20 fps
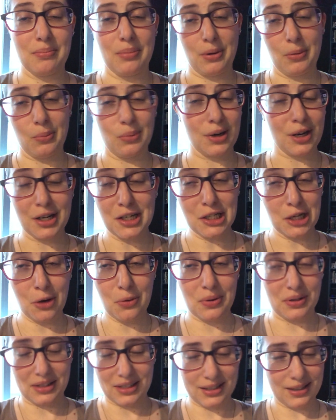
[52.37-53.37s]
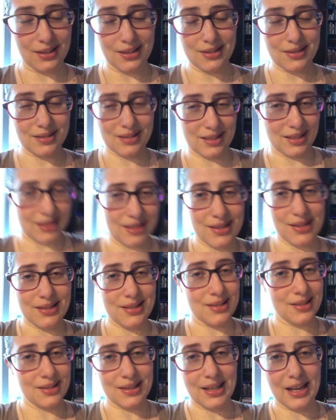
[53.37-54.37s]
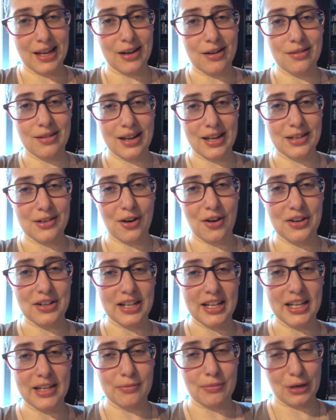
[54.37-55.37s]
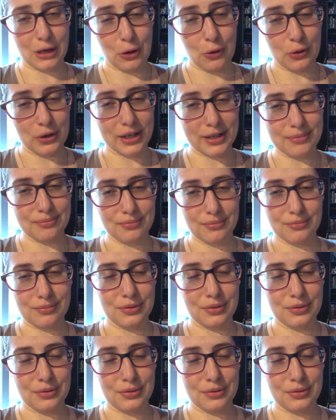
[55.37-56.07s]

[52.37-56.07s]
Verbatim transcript: but we're gonna go with it because it's there and already recorded.